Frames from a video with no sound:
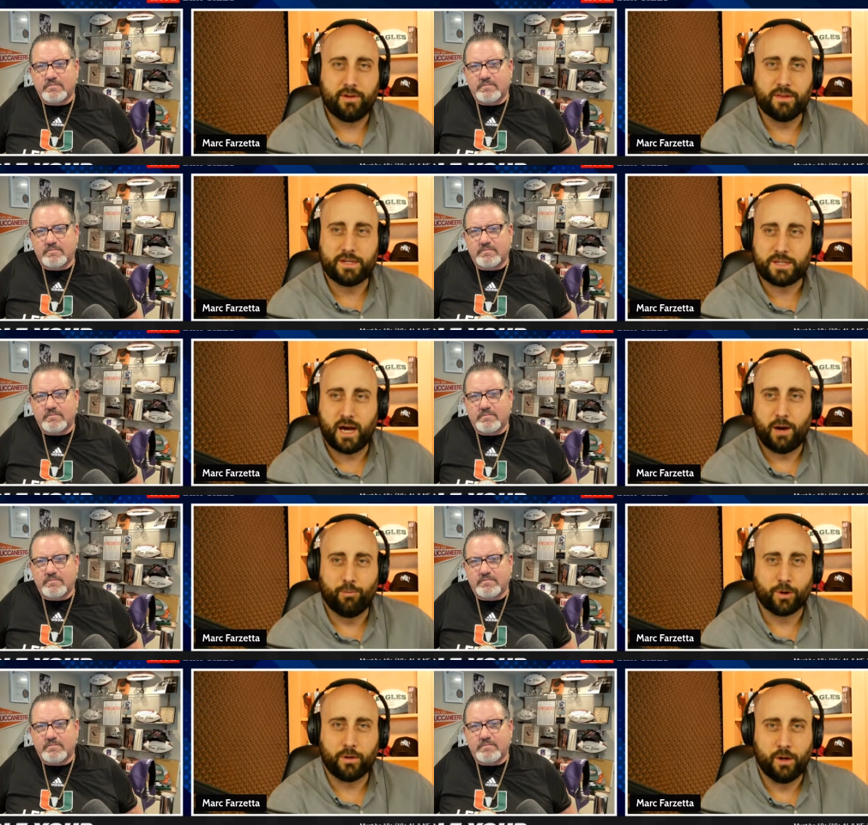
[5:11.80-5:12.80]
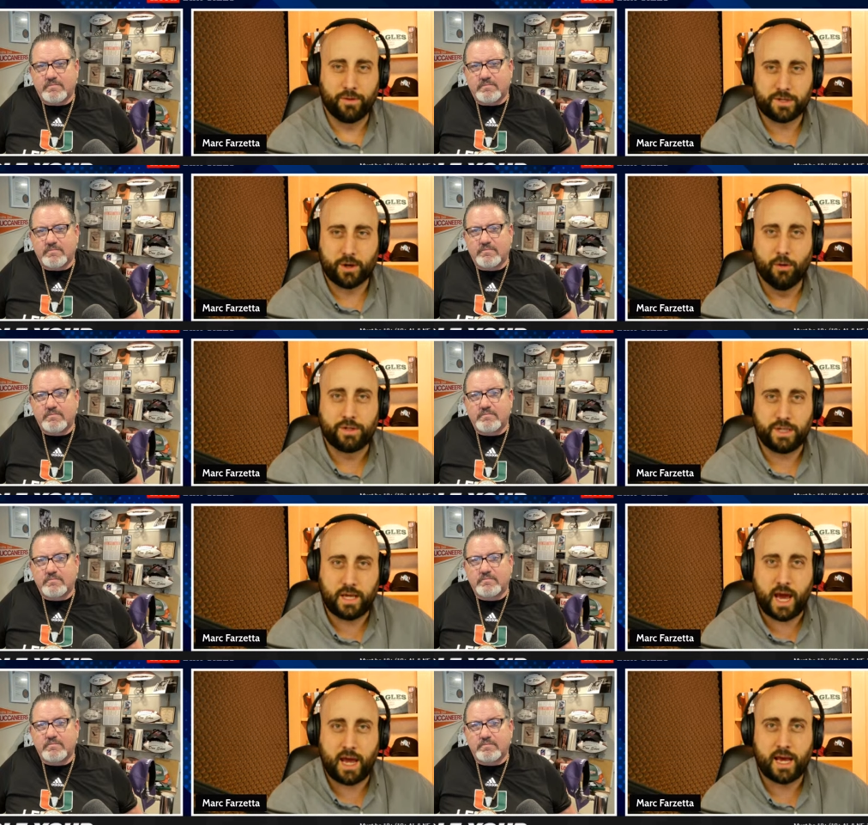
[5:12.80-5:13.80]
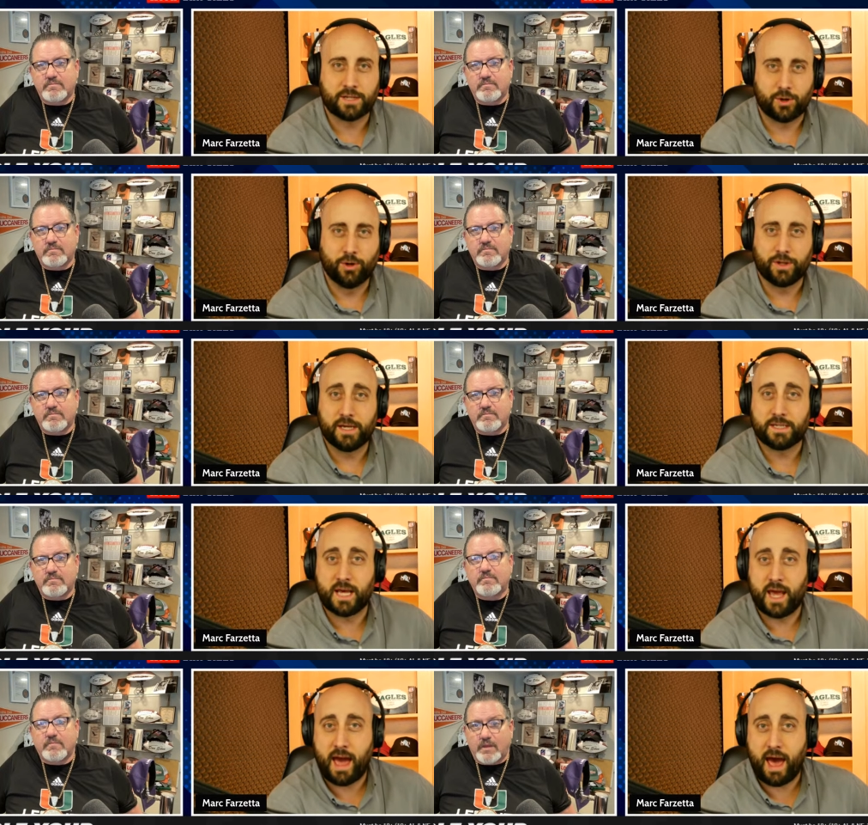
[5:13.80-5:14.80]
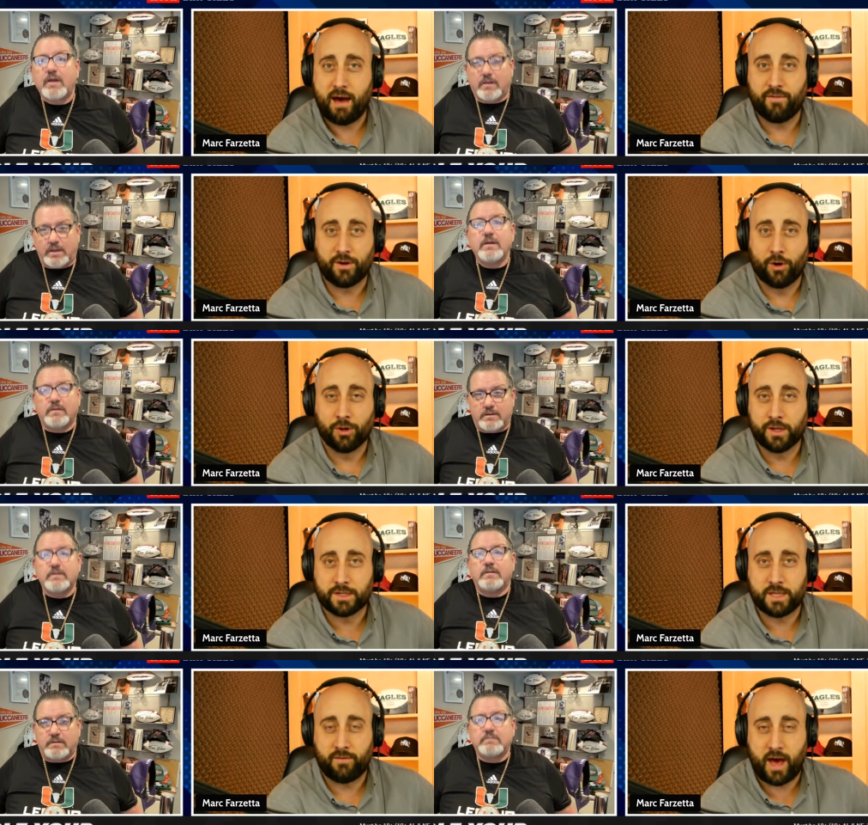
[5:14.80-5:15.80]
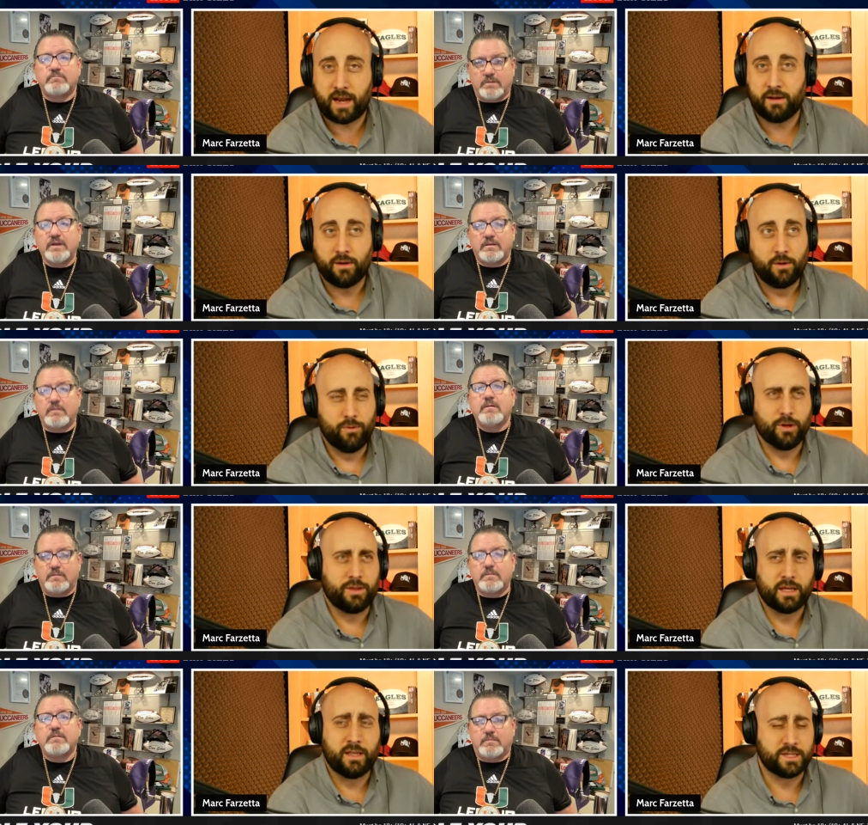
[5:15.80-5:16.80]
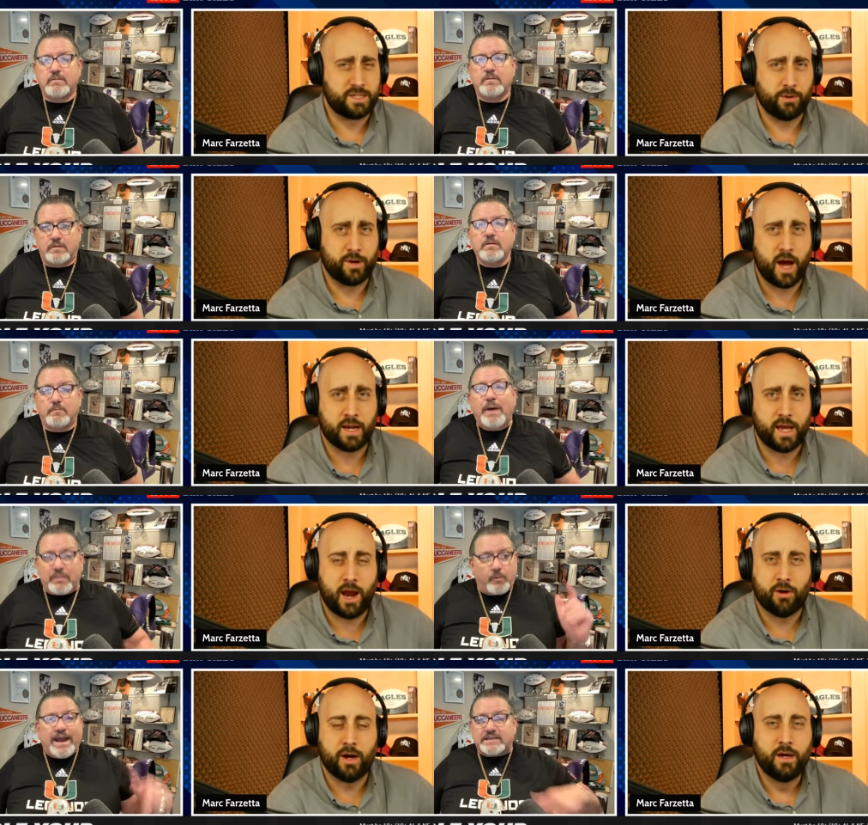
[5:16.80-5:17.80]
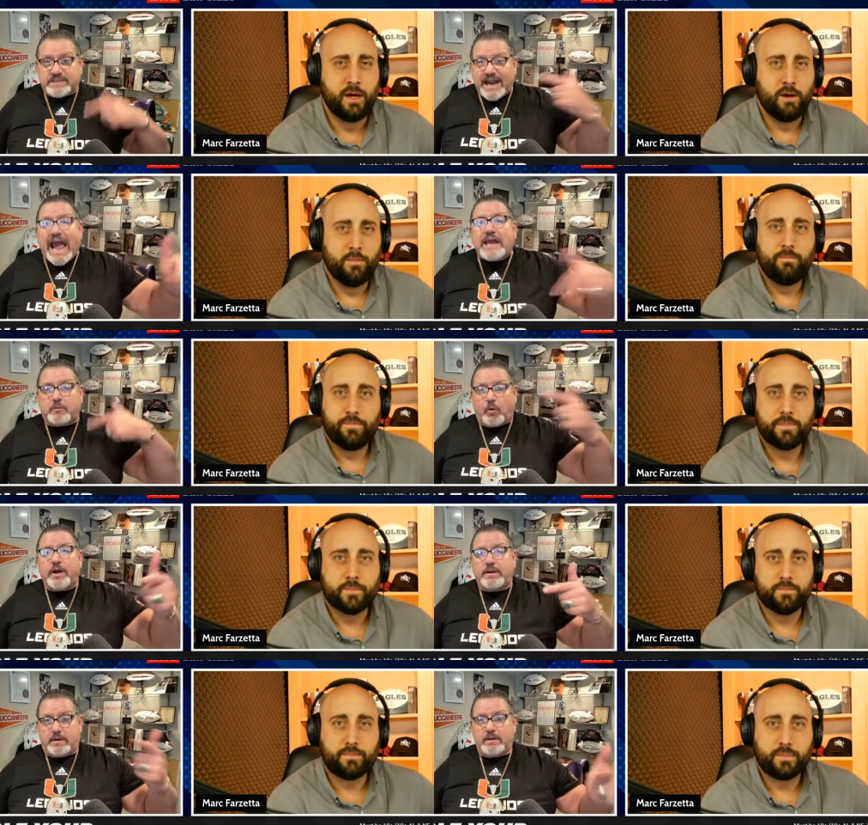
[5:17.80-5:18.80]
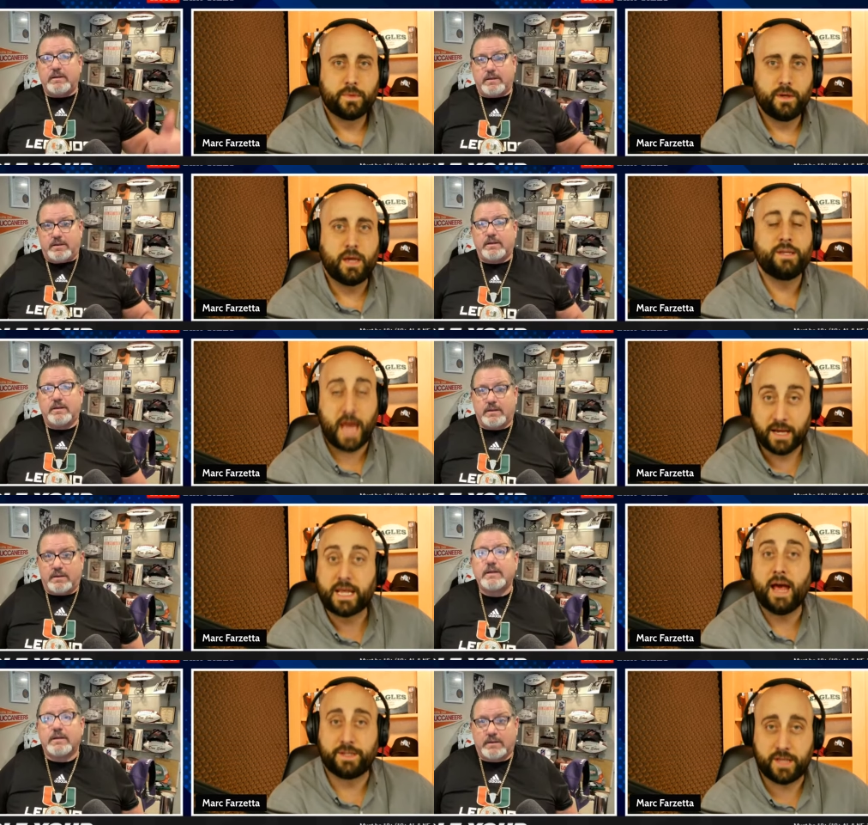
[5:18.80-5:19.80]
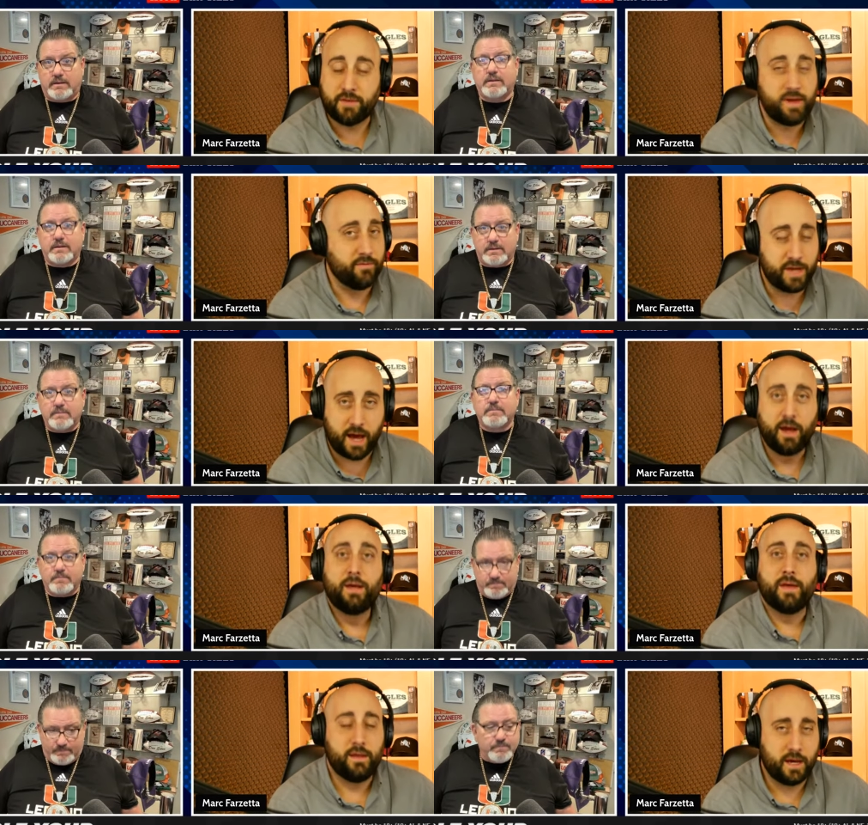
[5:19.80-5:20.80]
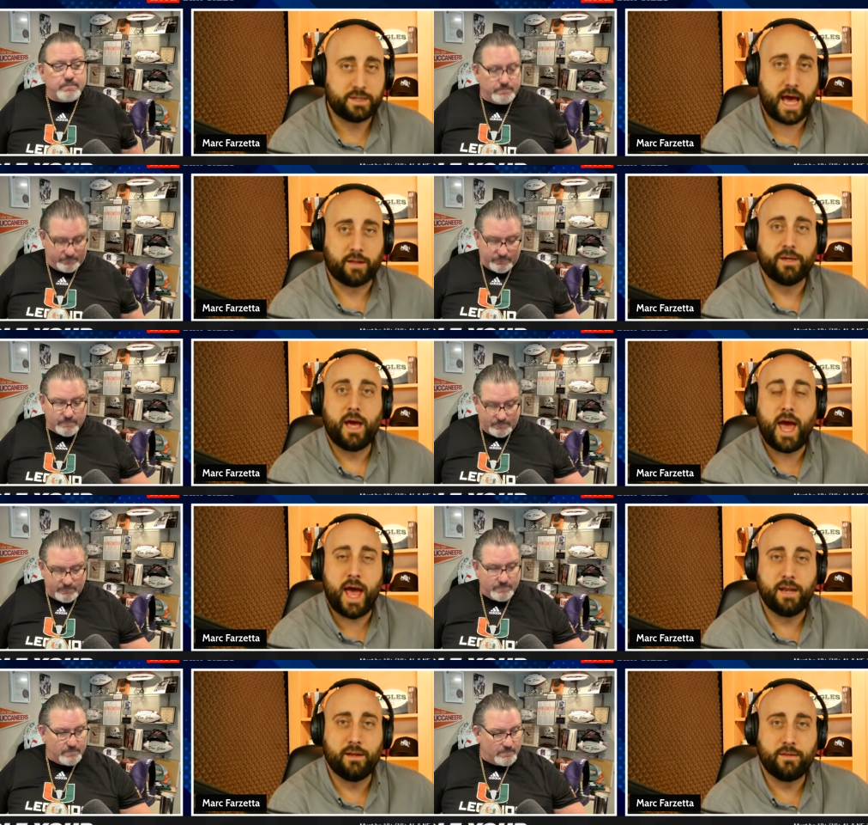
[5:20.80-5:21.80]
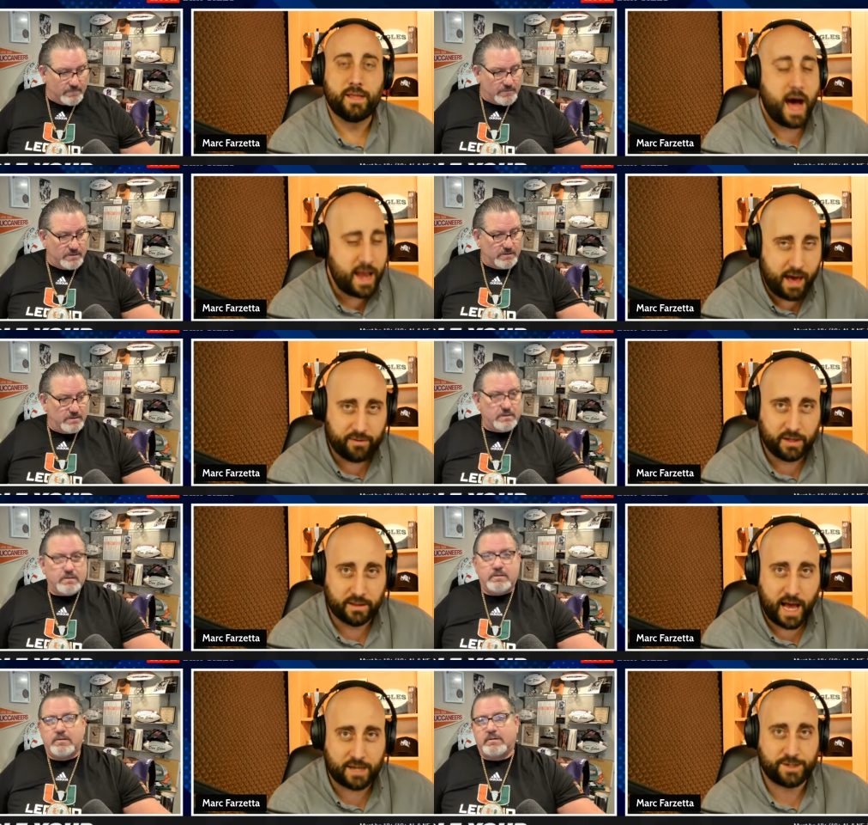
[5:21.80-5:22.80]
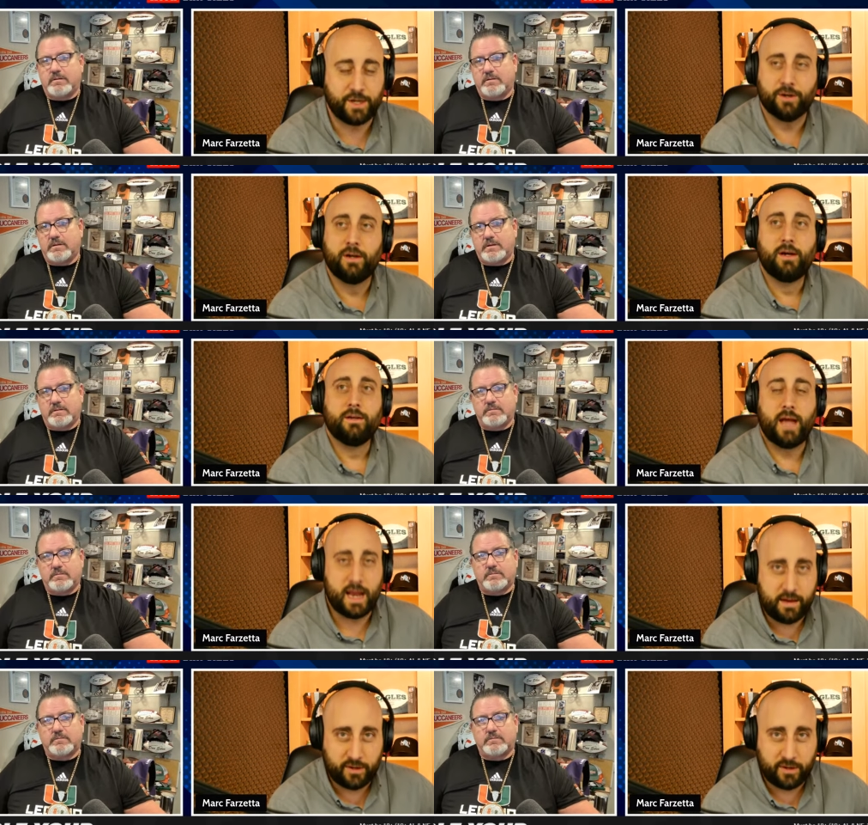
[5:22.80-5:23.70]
Speaker 1: this, uh, you know, this OTA as early as they have, at earliest they've had it really, I think, in the Sirianni era. By the way,
Speaker 2: it's an added one.
Speaker 1: It, yeah, exactly. it's they've never, yeah, yeah, exactly. And not having it last year, not having it